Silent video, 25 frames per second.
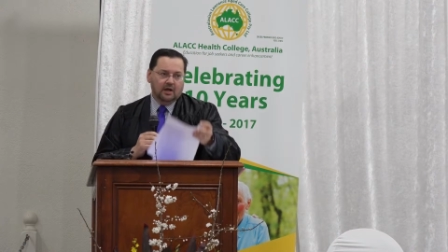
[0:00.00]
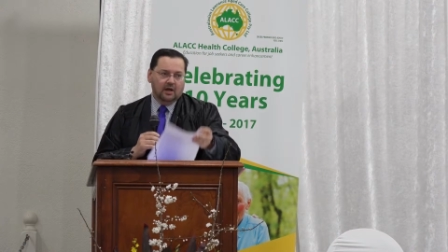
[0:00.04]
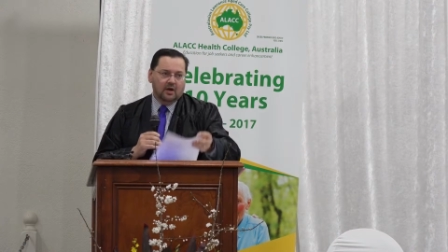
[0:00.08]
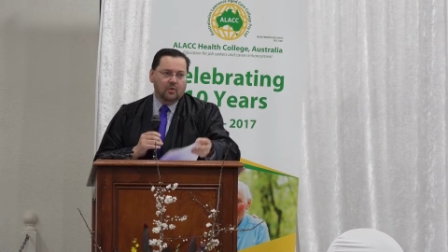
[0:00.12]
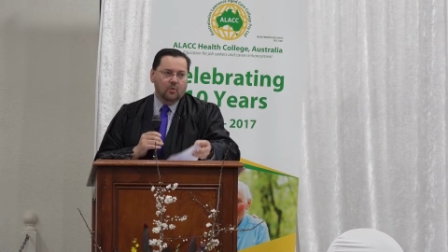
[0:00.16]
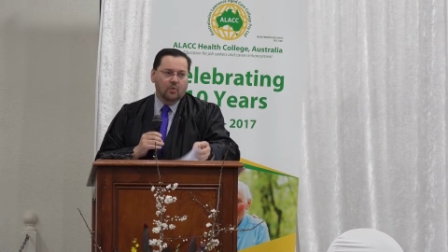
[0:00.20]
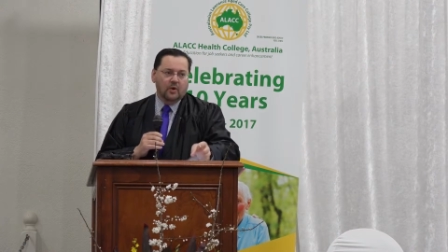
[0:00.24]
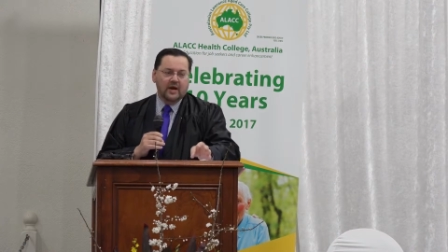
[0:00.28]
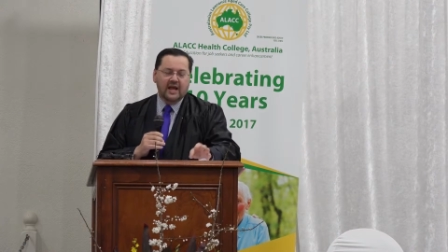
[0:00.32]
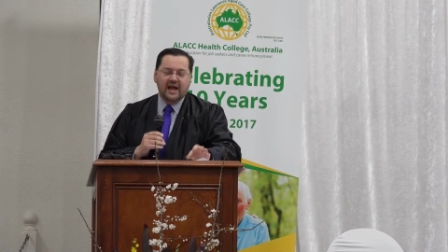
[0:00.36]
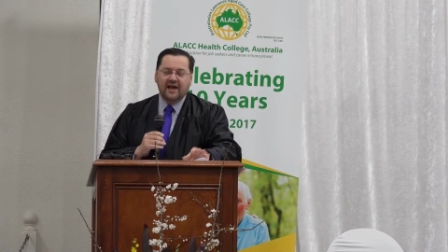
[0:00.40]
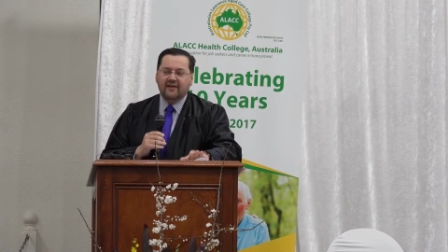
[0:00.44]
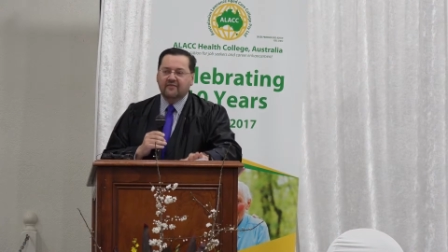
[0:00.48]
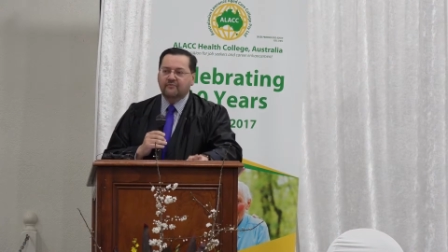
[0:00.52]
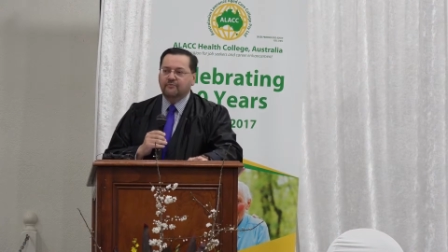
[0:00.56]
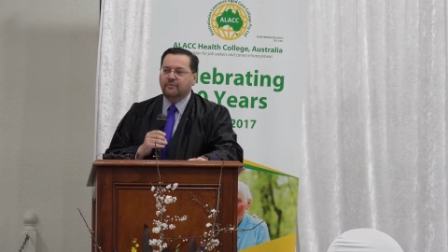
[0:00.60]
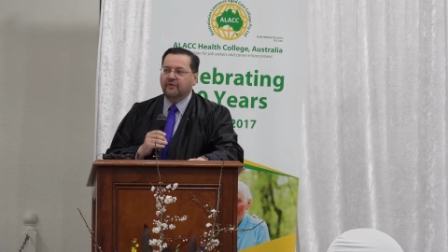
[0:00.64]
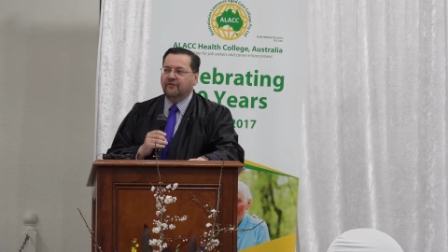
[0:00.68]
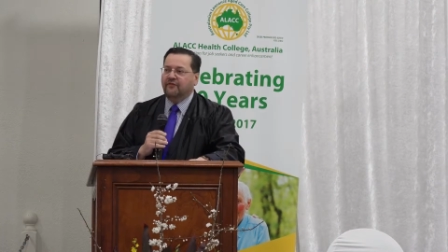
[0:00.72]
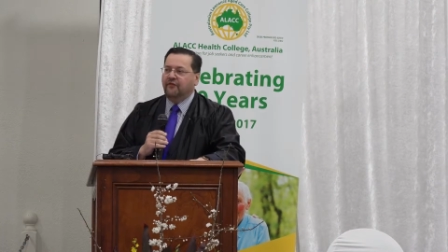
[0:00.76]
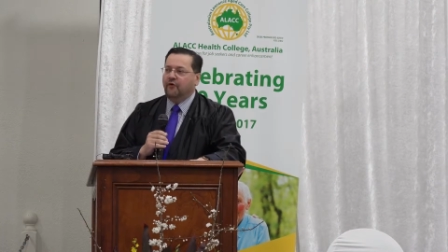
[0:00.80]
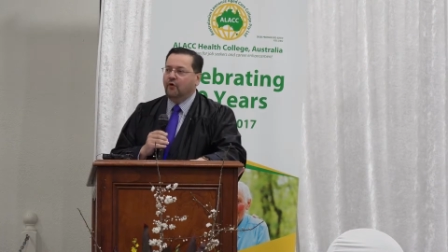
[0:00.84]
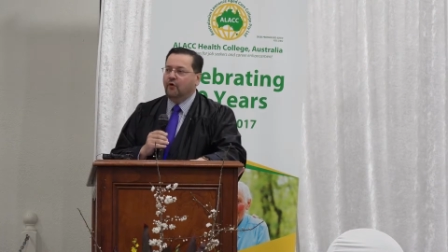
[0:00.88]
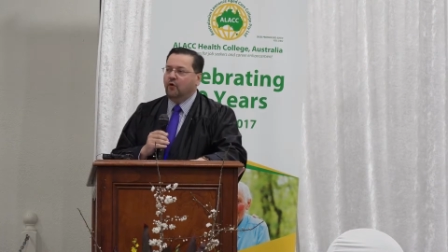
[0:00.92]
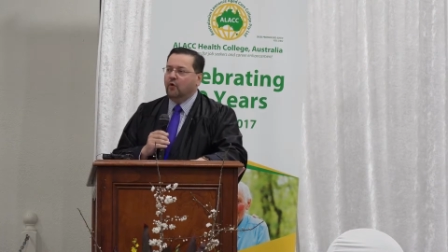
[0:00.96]
We have
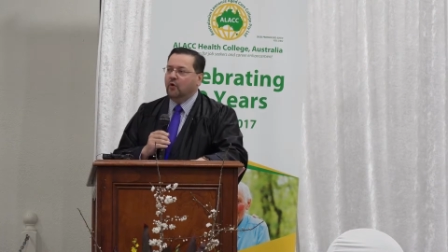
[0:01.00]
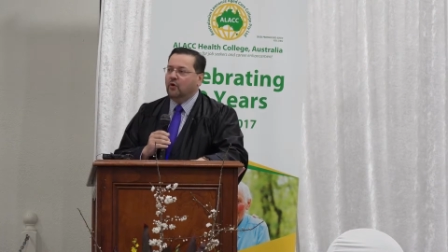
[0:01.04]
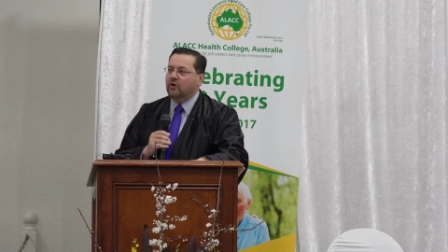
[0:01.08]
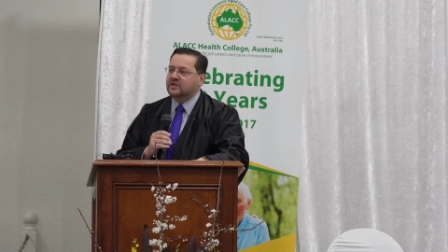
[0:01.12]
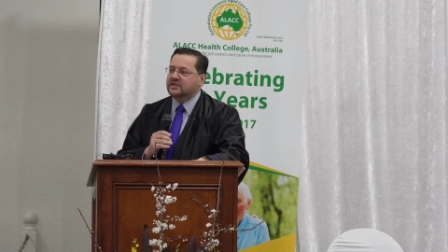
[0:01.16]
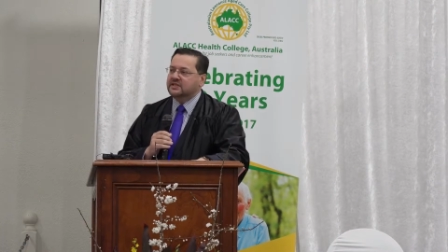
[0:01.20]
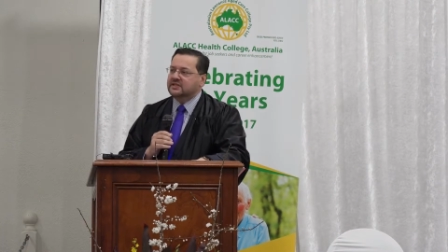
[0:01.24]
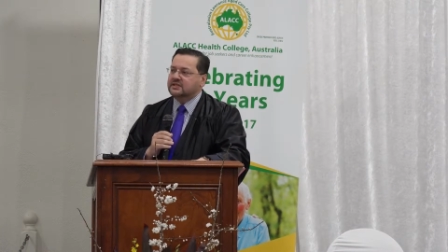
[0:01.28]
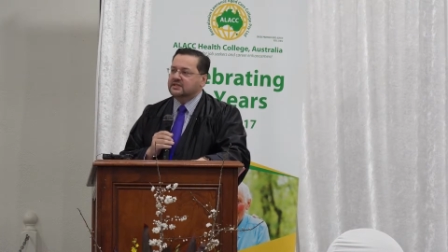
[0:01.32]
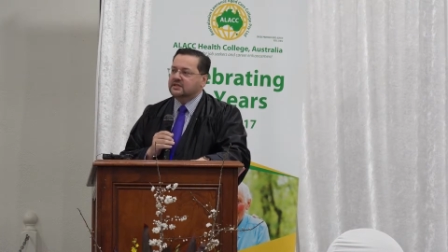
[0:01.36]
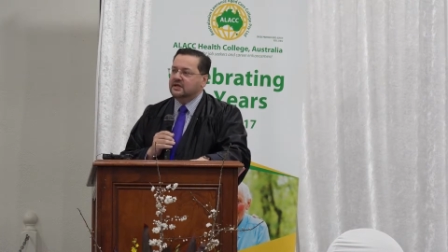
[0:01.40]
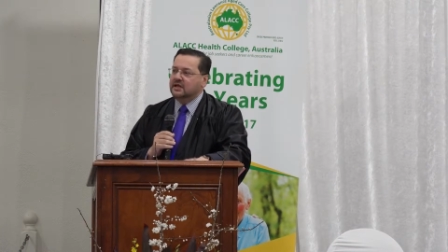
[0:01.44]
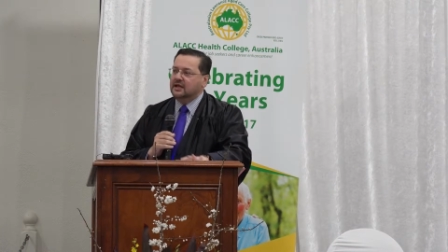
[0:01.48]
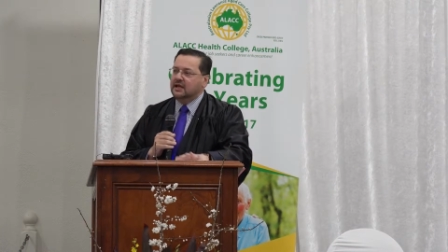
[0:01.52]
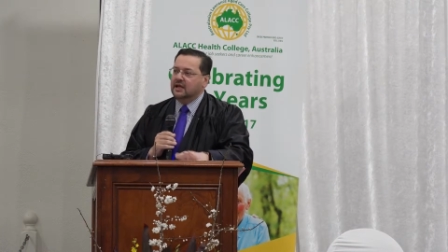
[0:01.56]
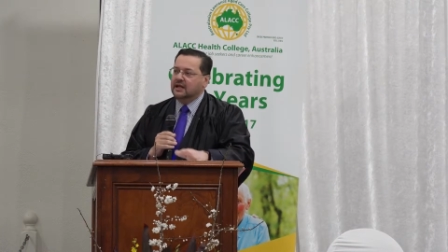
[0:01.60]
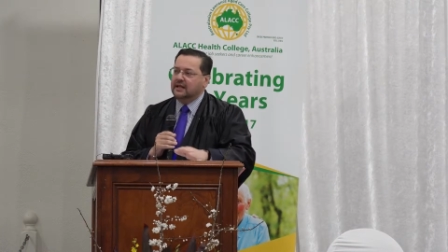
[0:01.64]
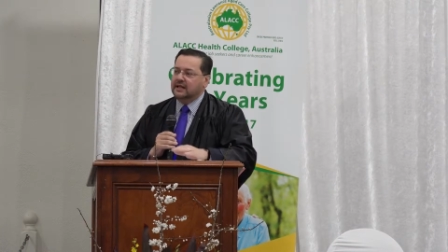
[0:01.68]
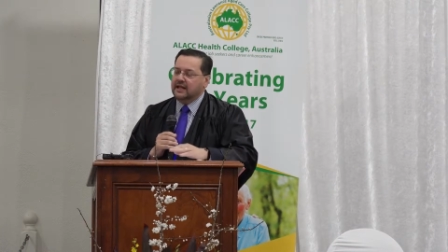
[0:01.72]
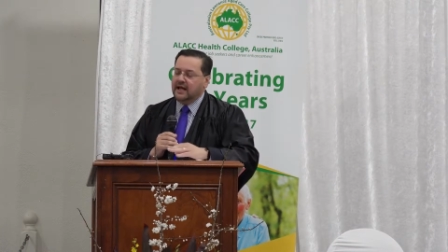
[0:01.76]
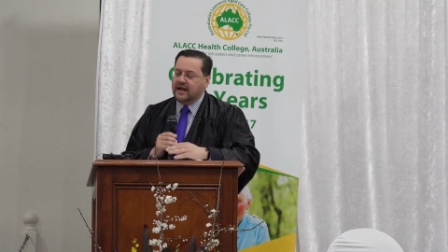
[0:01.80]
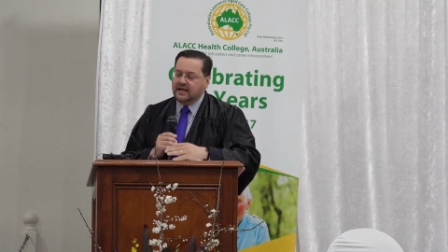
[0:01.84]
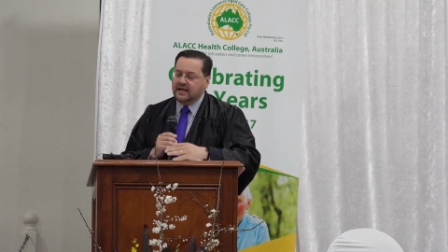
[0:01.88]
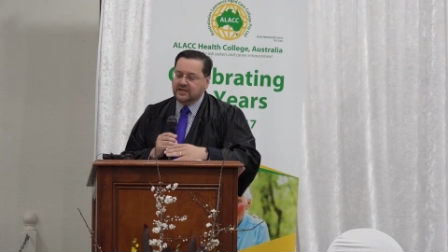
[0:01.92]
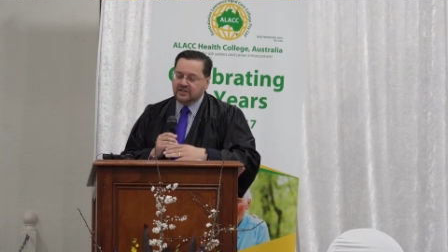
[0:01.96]
before us,
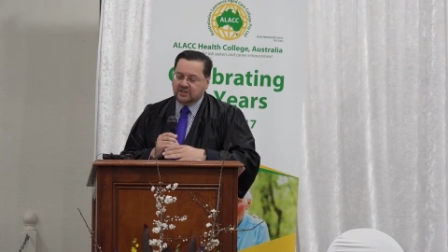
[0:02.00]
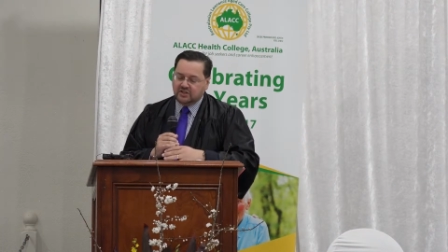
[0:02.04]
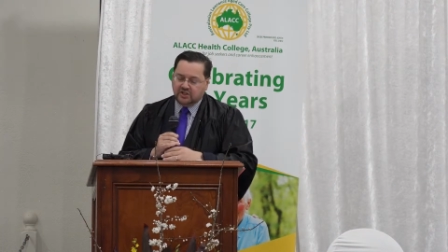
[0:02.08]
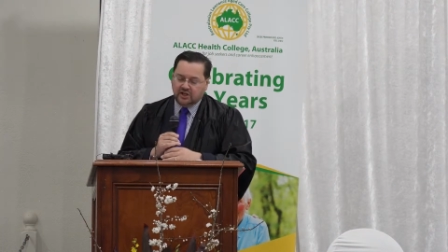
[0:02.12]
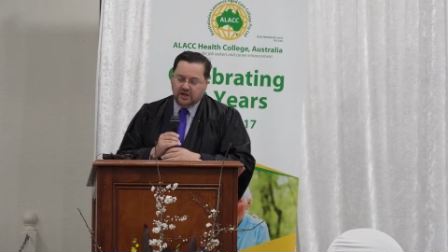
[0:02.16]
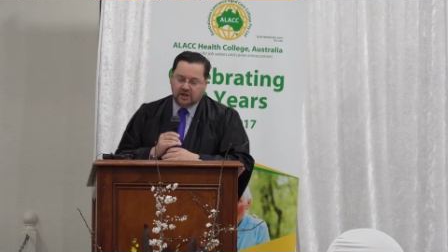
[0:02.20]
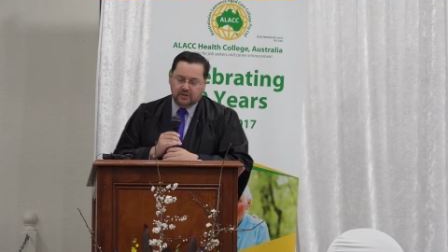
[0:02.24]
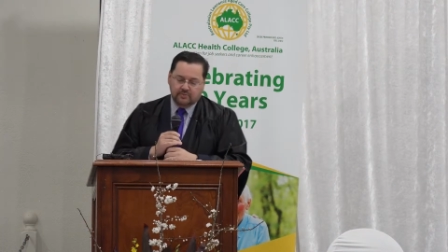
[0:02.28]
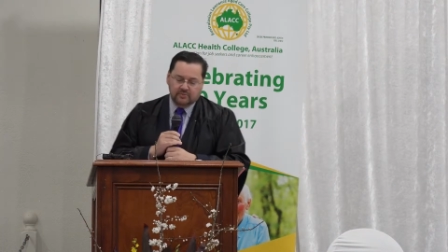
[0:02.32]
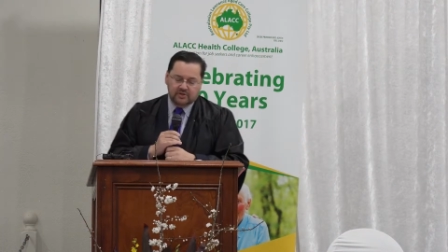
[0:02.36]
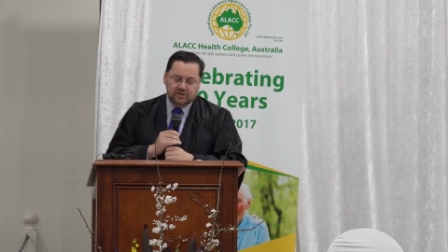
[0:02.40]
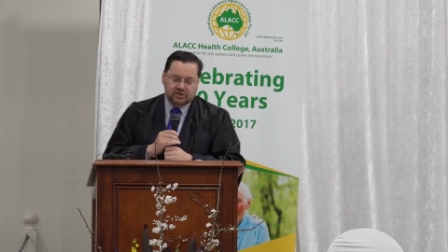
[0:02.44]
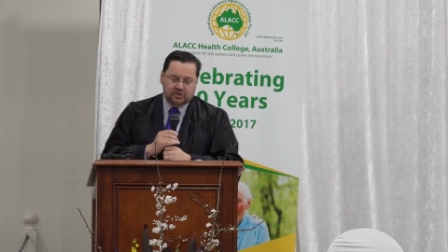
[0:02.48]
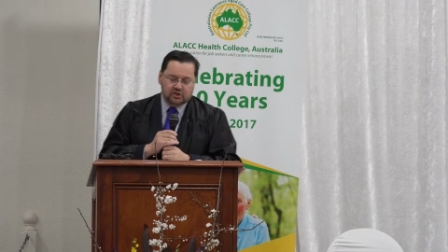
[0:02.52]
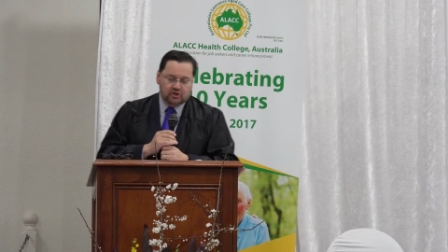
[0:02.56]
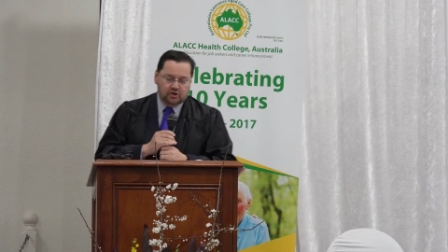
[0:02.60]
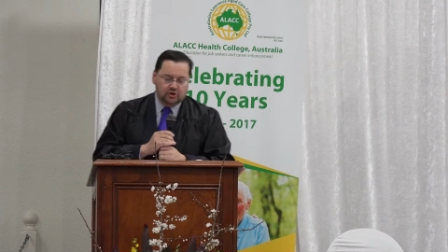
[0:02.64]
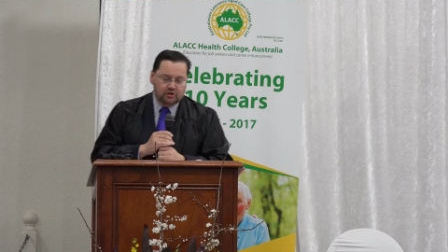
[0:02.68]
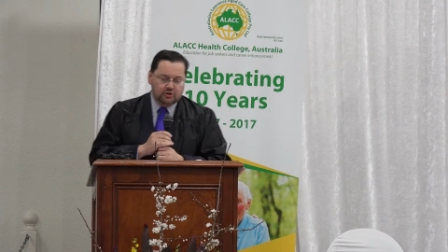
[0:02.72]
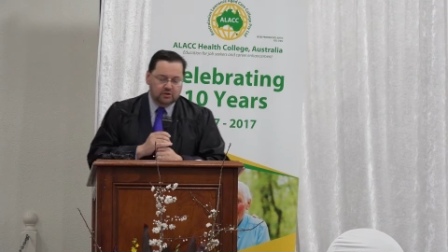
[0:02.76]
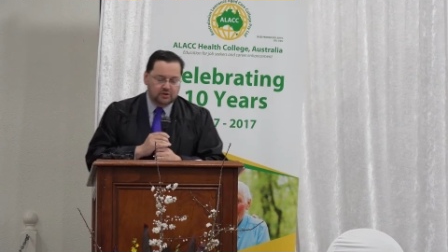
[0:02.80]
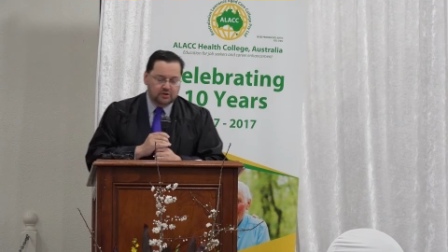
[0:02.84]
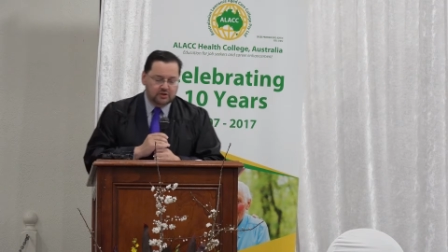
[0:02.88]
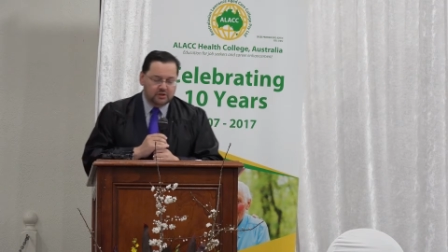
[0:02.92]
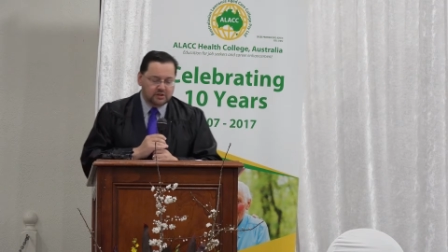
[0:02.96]
ladies and gentlemen,
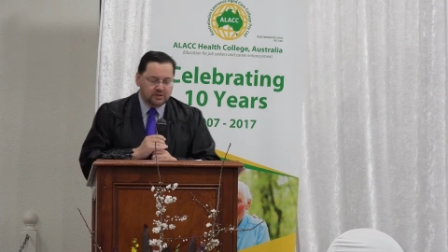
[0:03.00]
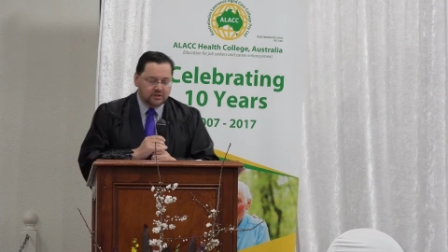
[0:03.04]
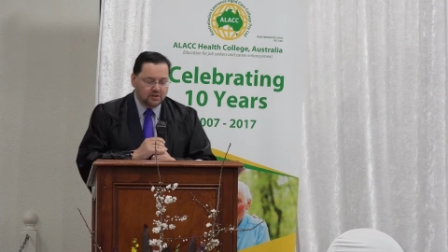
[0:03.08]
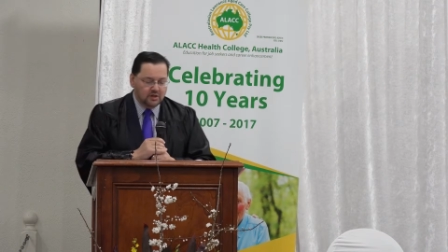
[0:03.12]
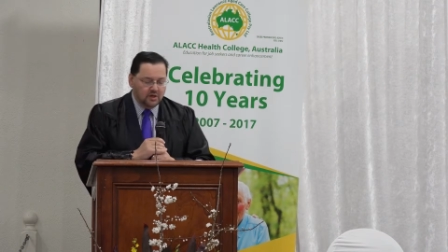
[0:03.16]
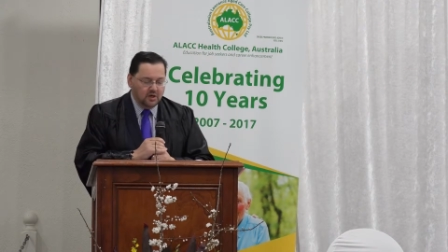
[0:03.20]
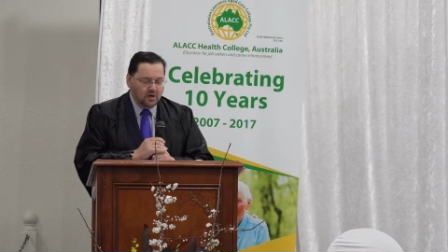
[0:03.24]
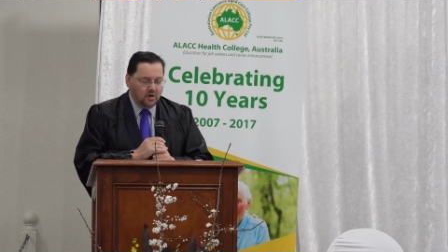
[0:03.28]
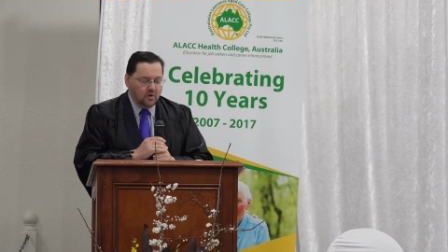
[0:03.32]
students